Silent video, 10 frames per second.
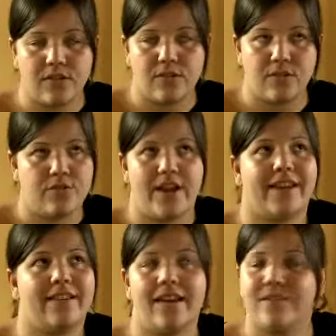
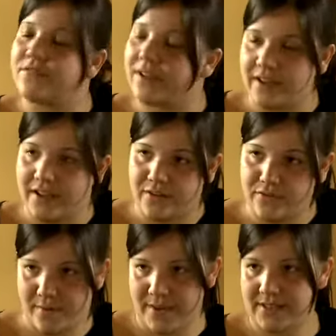correct every
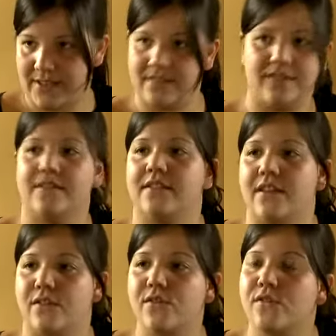grammatical
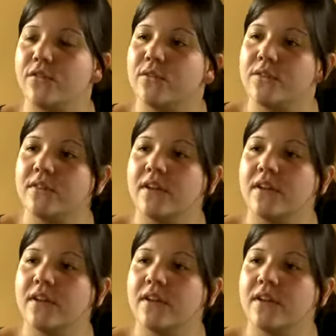issue,